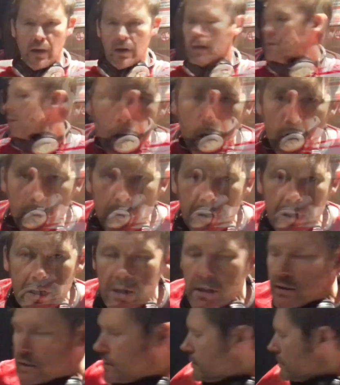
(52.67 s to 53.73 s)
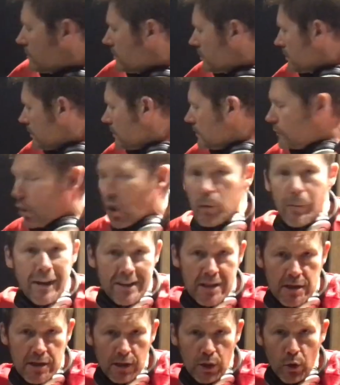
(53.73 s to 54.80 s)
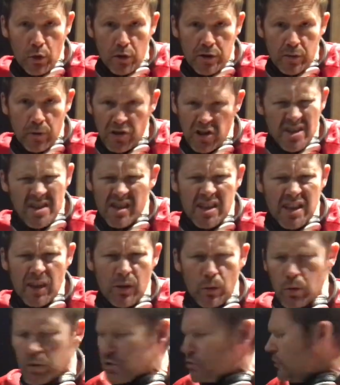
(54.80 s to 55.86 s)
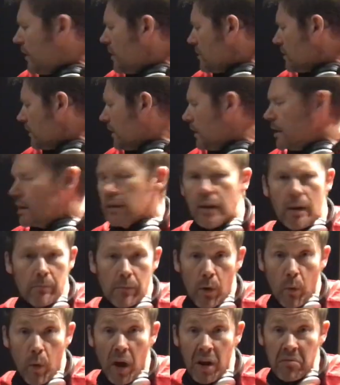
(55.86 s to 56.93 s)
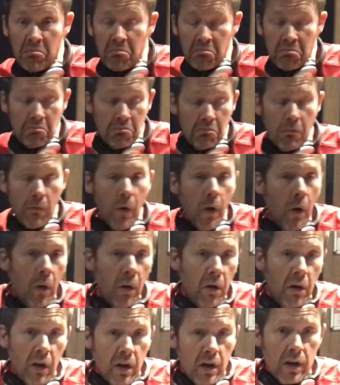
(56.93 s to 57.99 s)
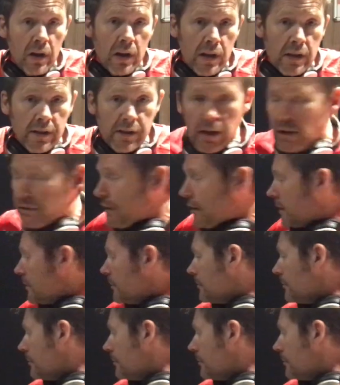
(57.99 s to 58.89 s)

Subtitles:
Volume at its lowest, which isn't zero, strangely. Number 1, nothing.